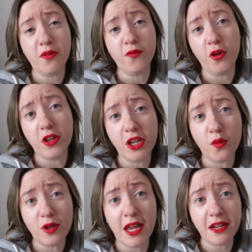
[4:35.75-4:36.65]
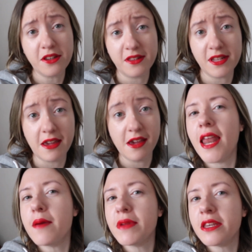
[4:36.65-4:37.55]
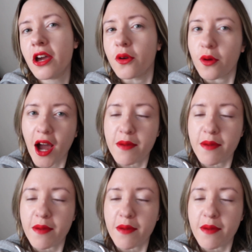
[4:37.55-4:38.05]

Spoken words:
before that you would like to see? Let me know.